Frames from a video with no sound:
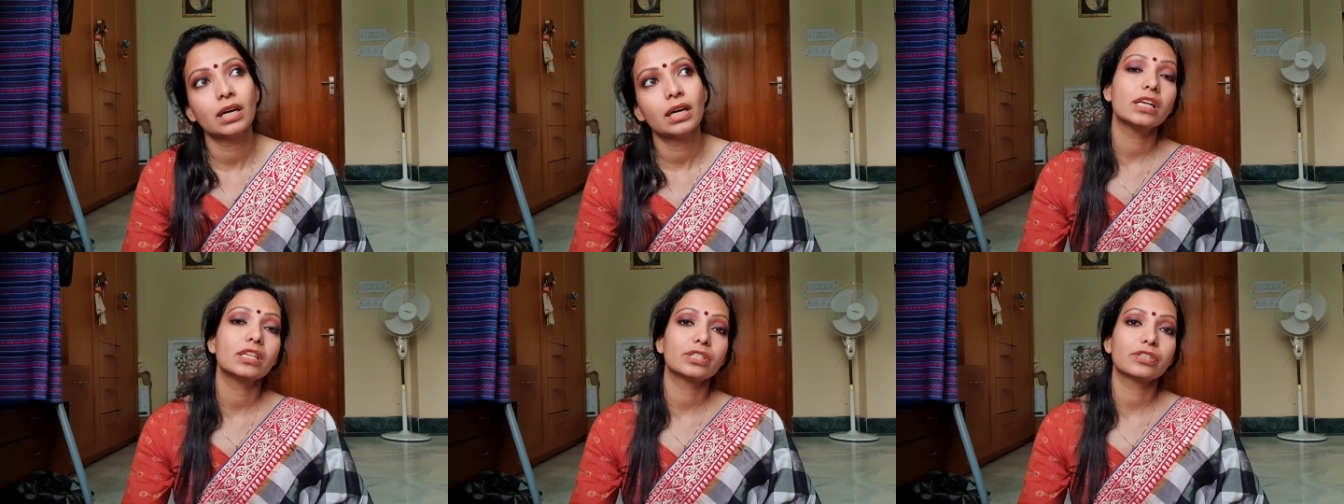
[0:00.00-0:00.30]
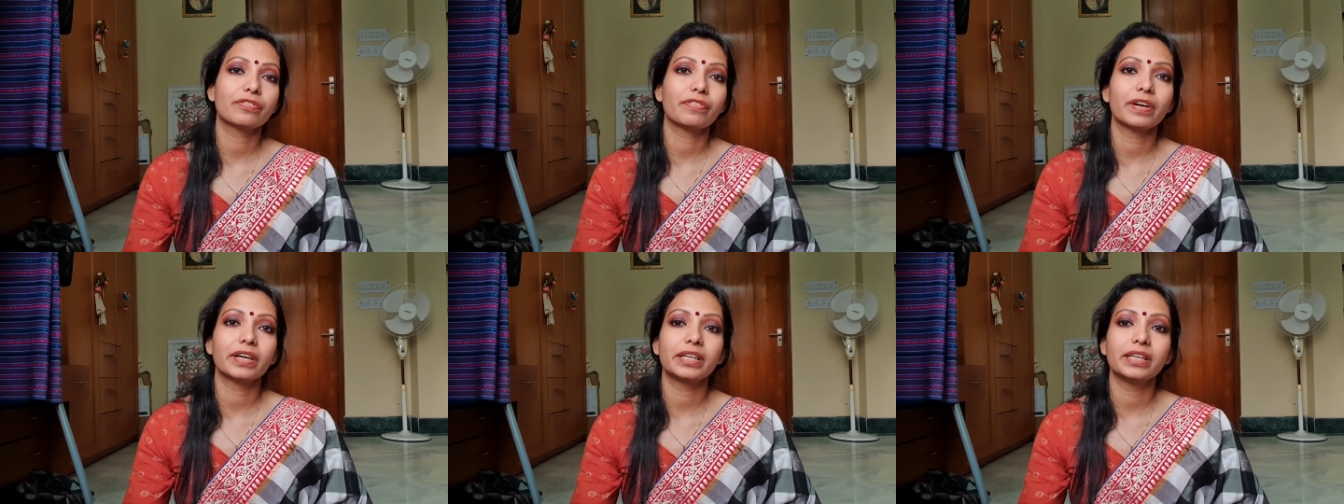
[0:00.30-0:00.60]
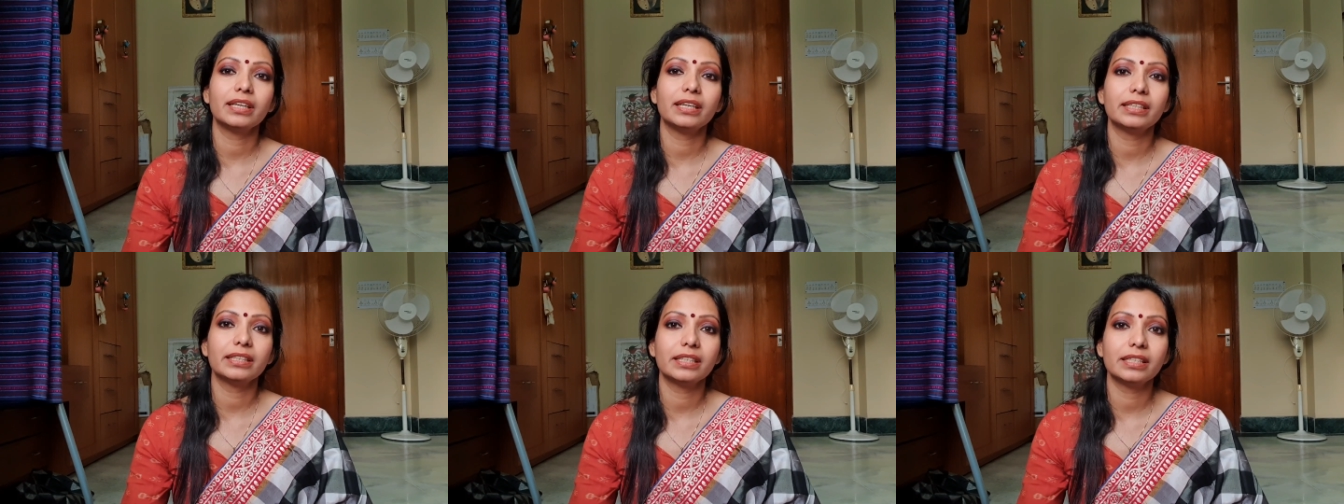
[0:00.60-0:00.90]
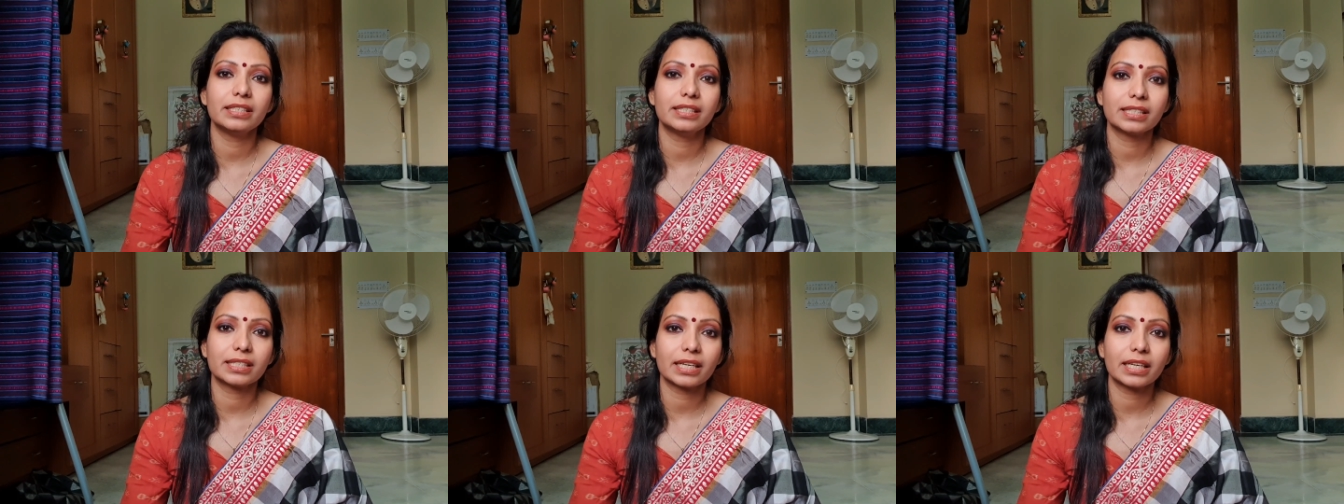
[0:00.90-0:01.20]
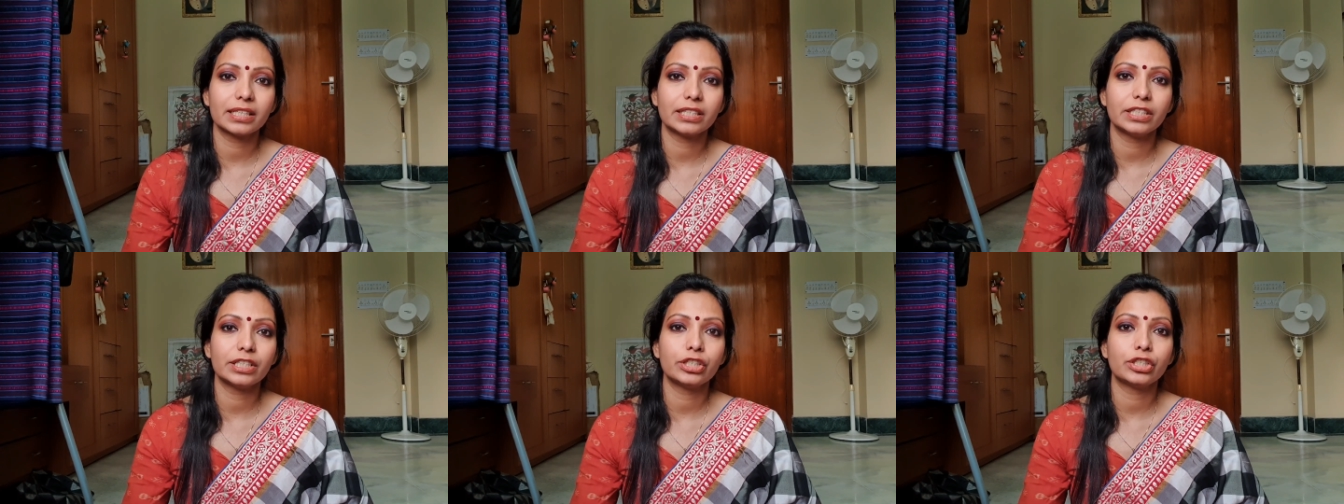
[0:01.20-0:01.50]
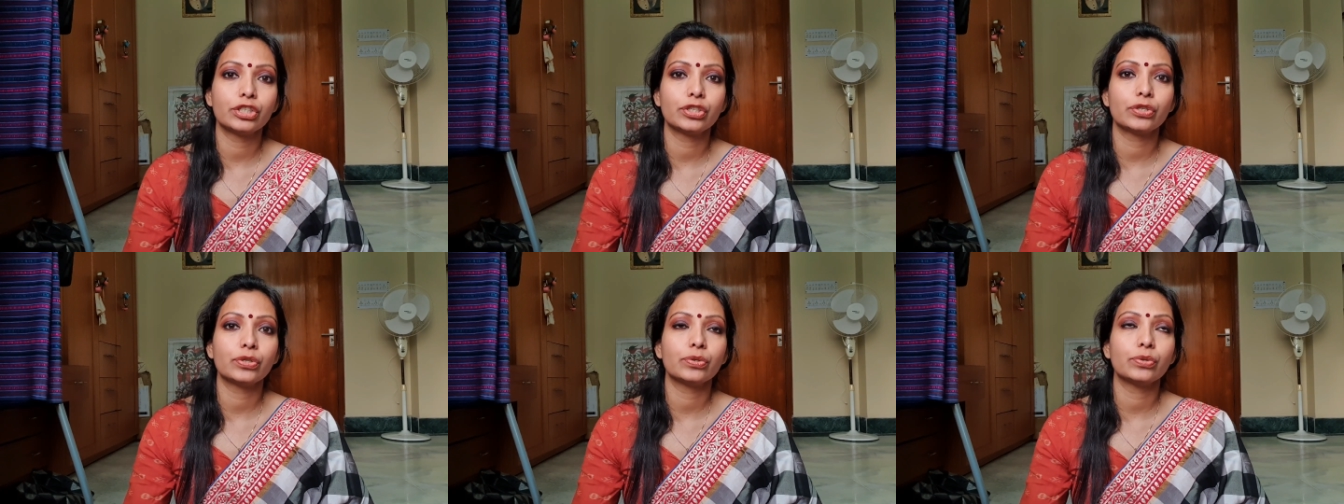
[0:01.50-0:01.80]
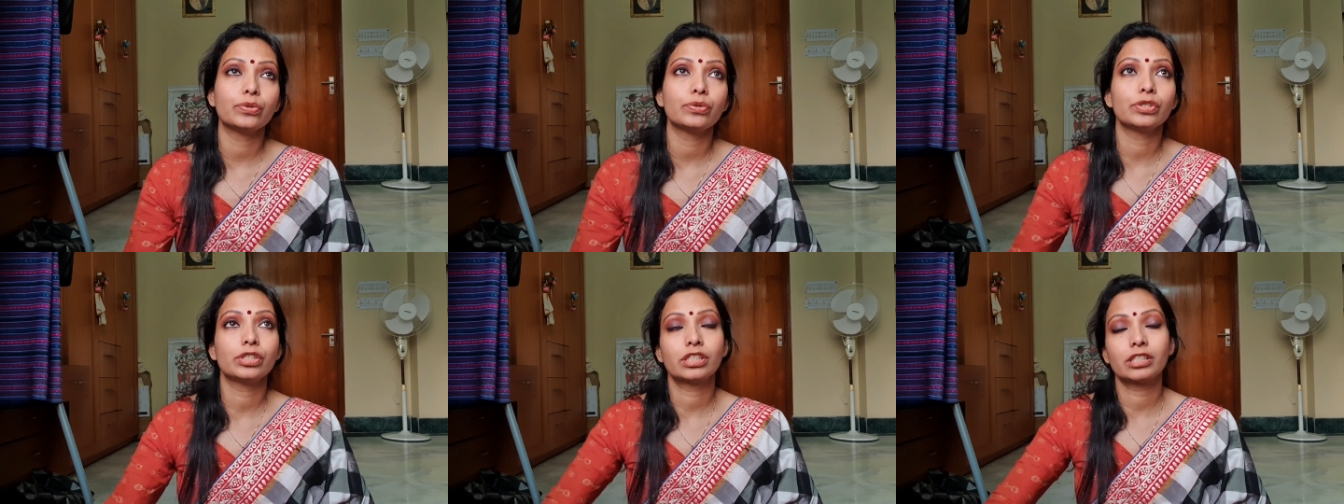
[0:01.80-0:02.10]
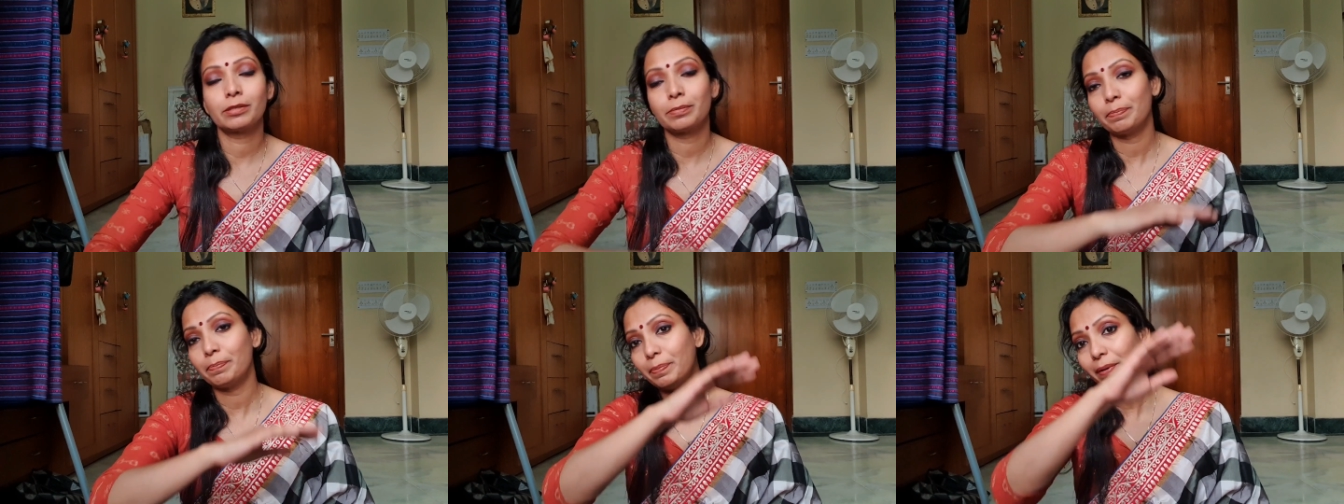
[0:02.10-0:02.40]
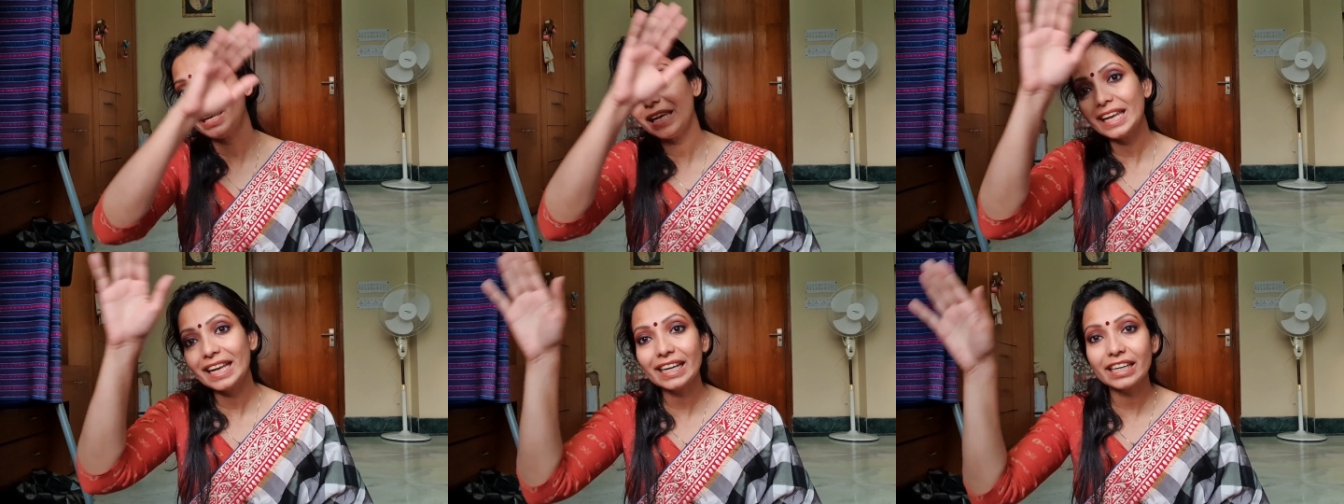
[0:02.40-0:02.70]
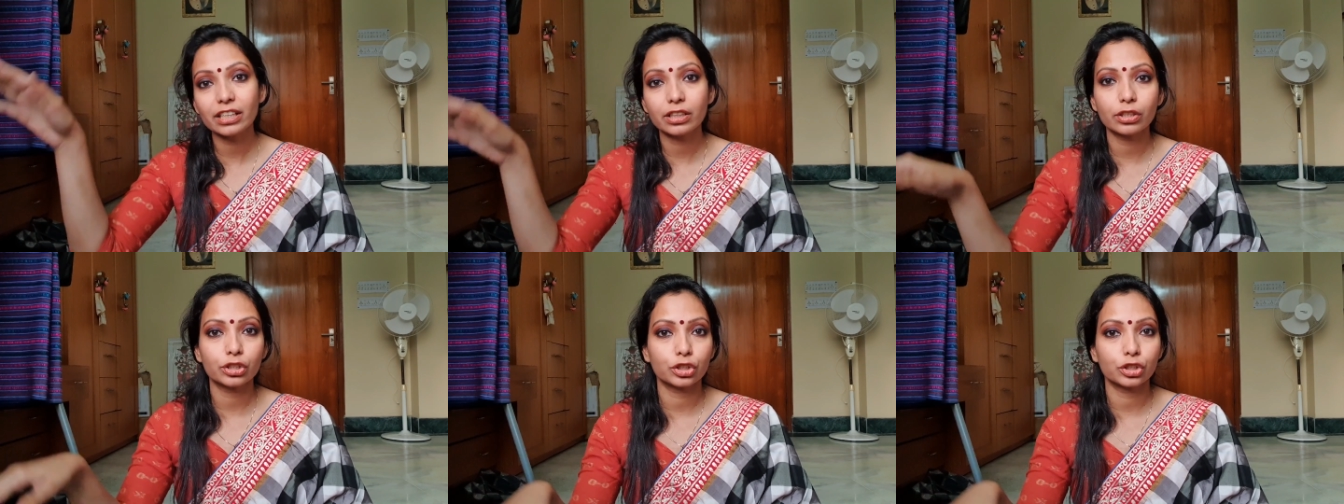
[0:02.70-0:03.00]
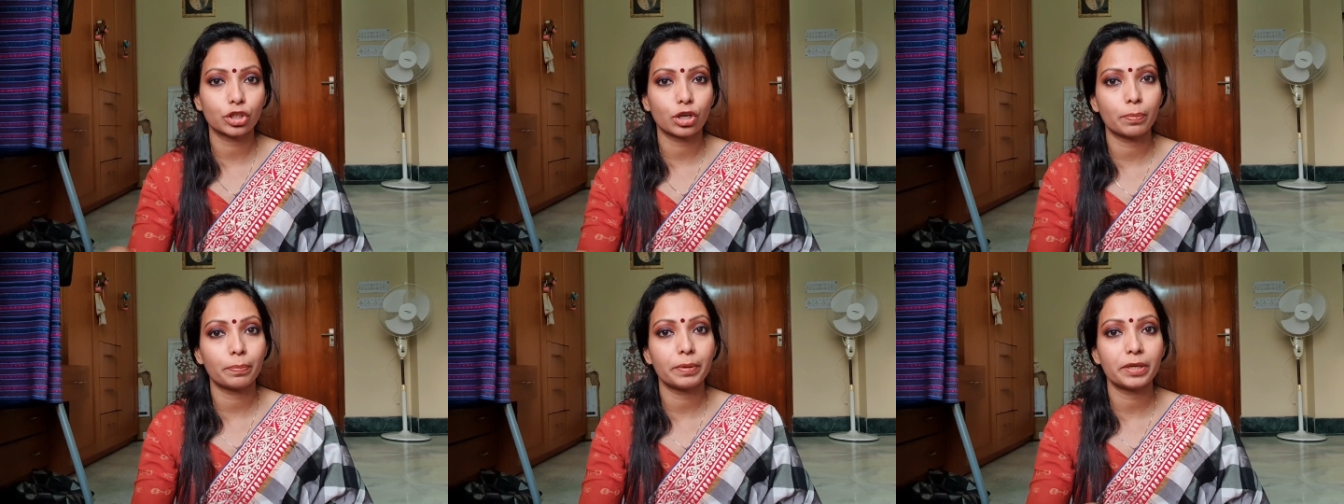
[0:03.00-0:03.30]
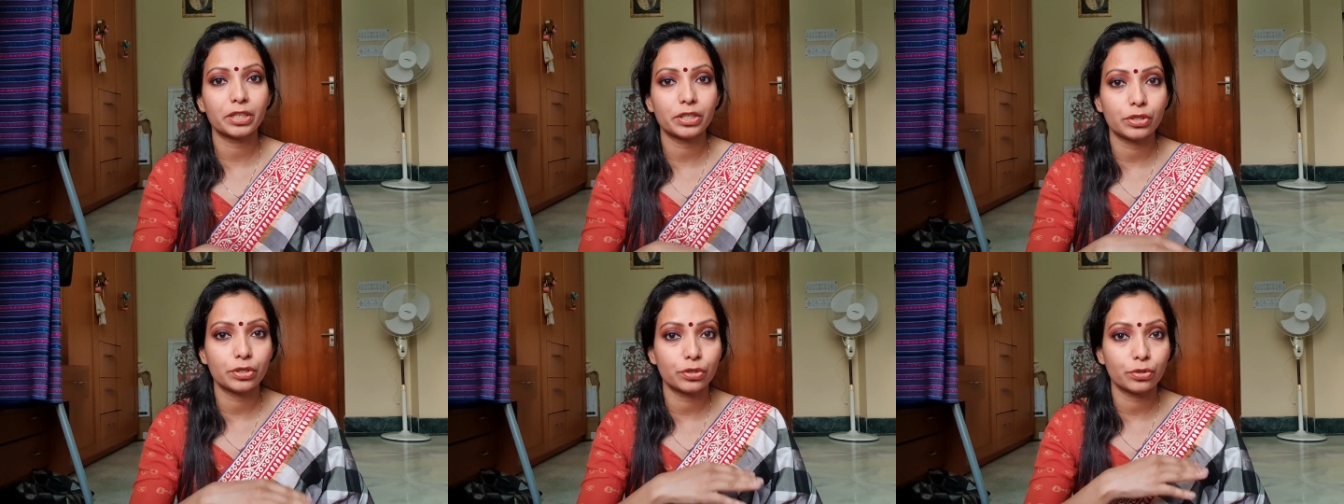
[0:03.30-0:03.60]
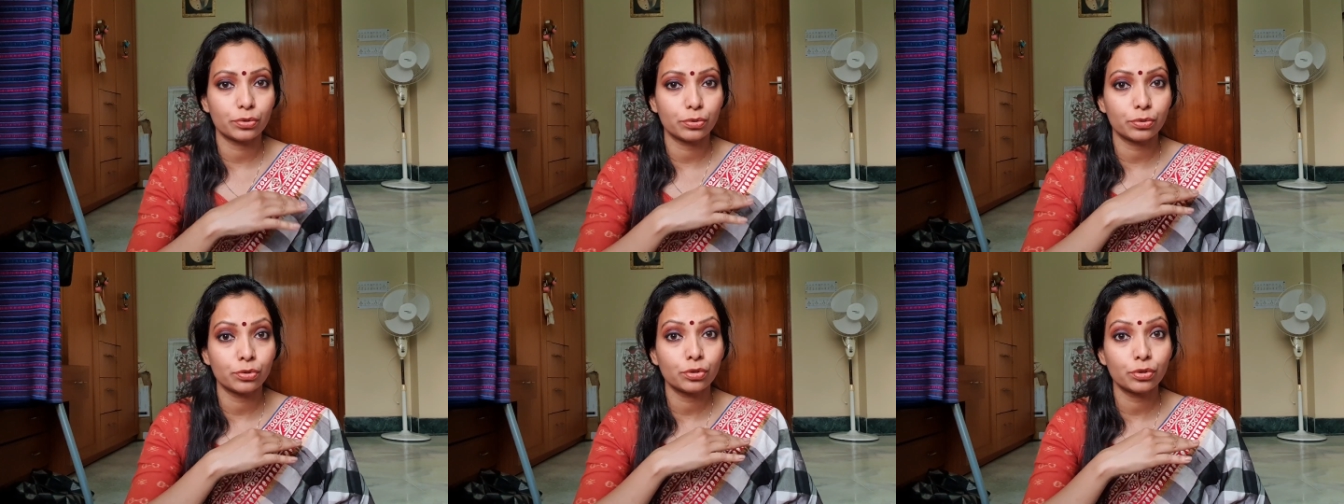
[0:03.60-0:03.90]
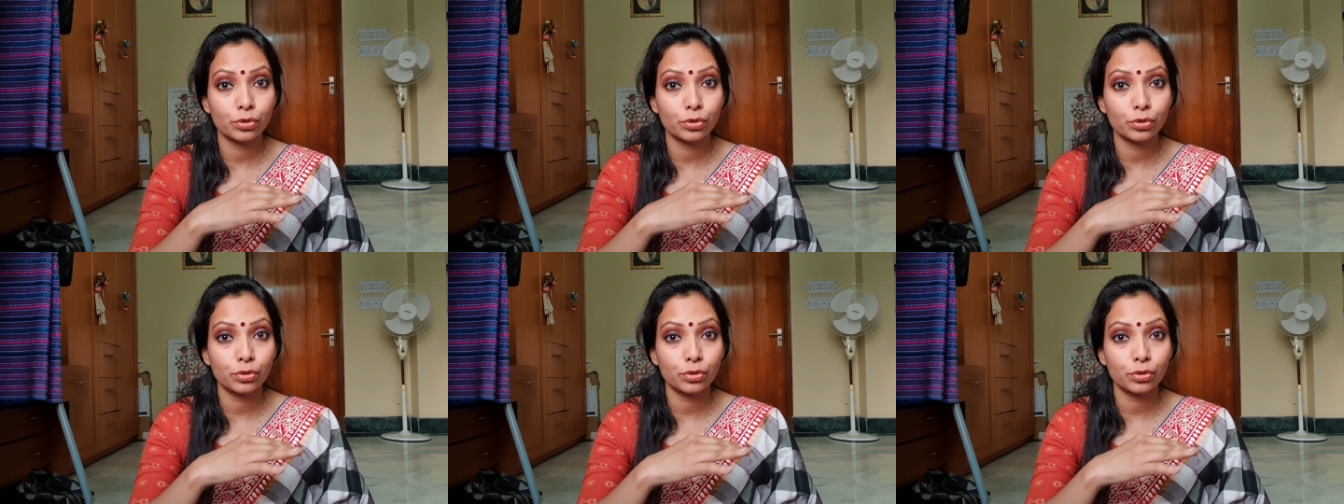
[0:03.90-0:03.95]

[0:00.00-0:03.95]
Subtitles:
So finally they decided to split the shop into